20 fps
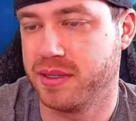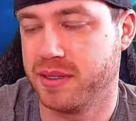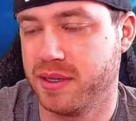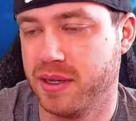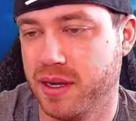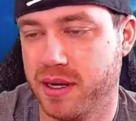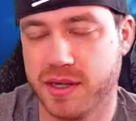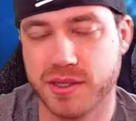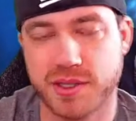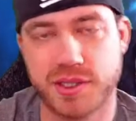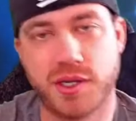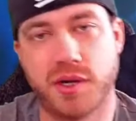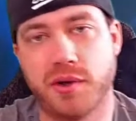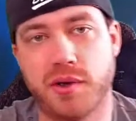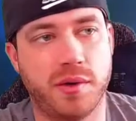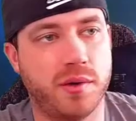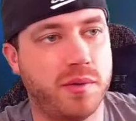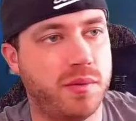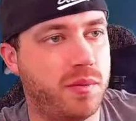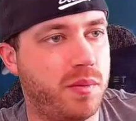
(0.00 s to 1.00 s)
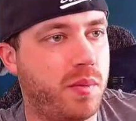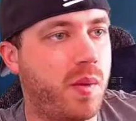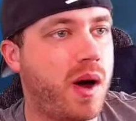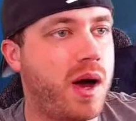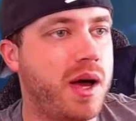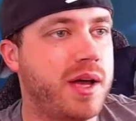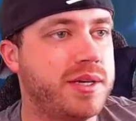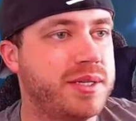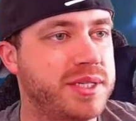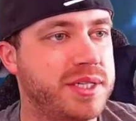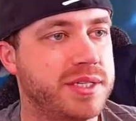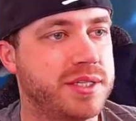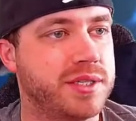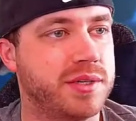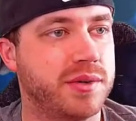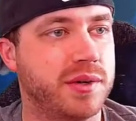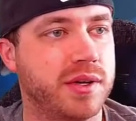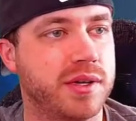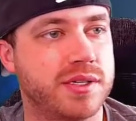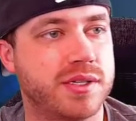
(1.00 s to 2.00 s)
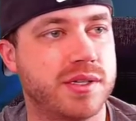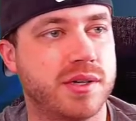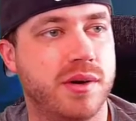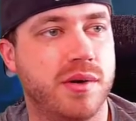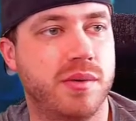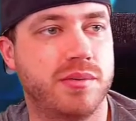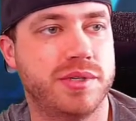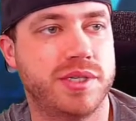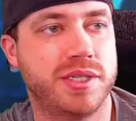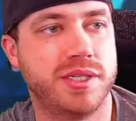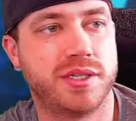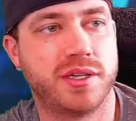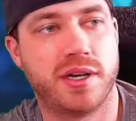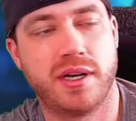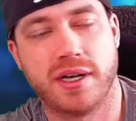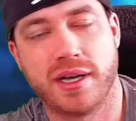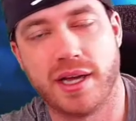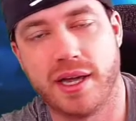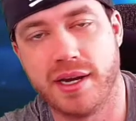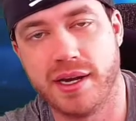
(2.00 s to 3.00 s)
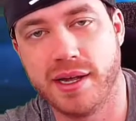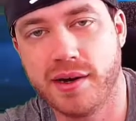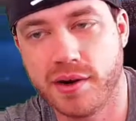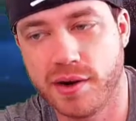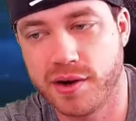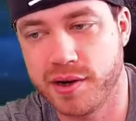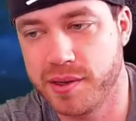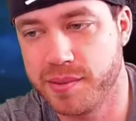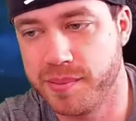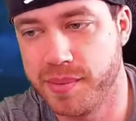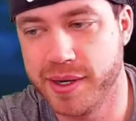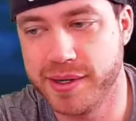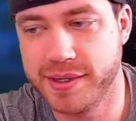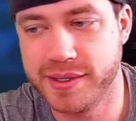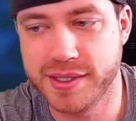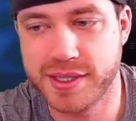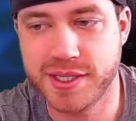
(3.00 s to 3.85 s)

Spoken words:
and I'll show you why she's so good. So she's gonna again hit hard, but she's